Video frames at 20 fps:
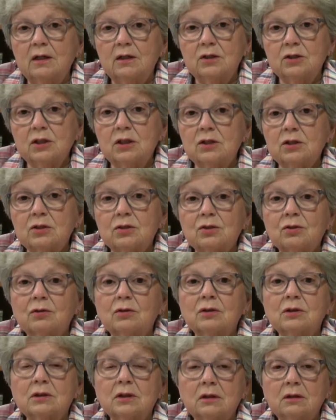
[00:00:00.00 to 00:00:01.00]
Jesus
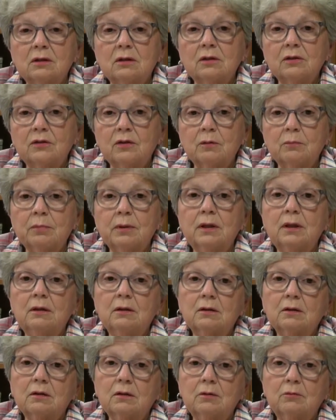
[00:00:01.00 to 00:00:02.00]
turns and looks at
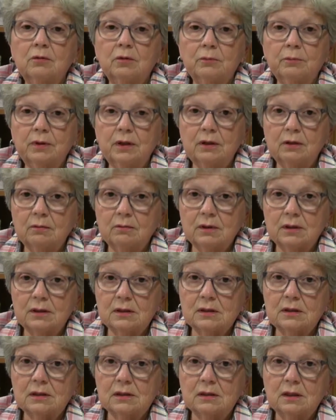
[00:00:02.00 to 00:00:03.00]
Peter when Peter
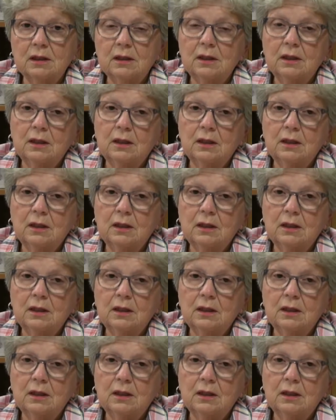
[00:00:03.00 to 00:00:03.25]
makes